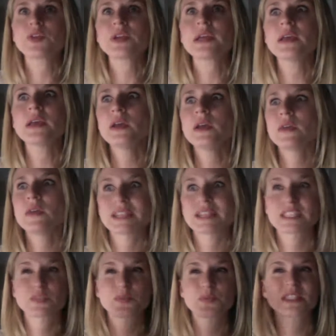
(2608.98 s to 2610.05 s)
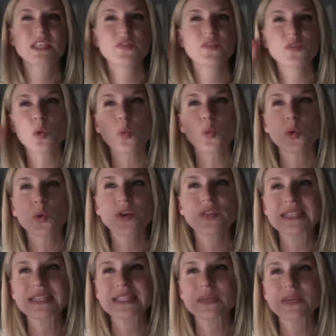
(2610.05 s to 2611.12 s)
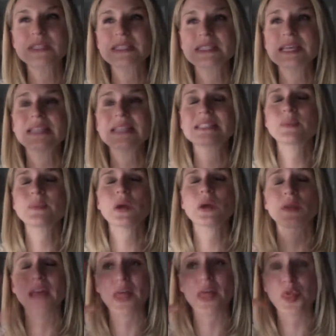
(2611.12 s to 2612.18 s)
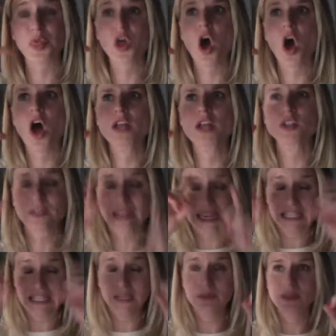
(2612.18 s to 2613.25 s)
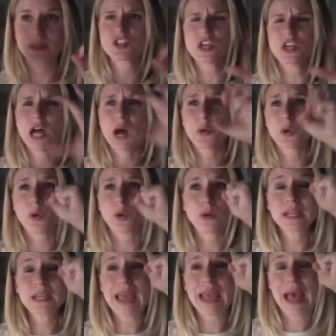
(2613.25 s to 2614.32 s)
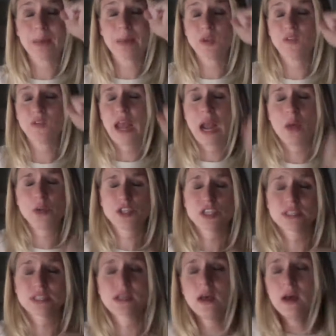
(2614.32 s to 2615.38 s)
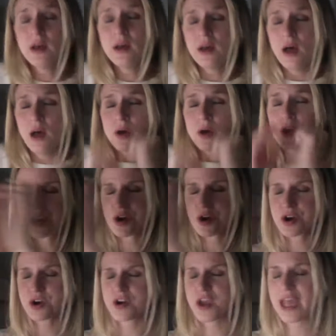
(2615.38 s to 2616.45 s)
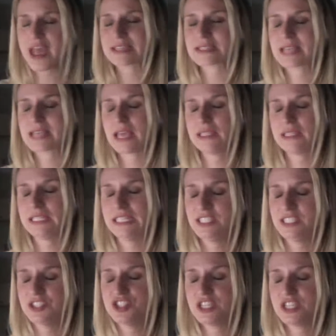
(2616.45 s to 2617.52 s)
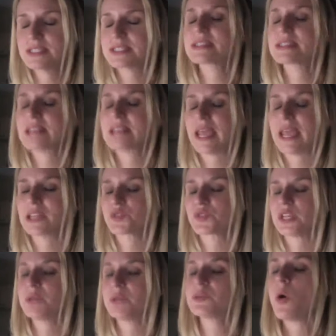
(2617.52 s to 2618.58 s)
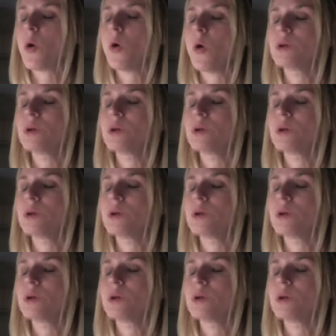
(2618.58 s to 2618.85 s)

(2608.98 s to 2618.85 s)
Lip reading: that specific word that someone said to me, or that thought or that image, I would hold it captive, and I would just exhale it into Jesus's hands for him to hold.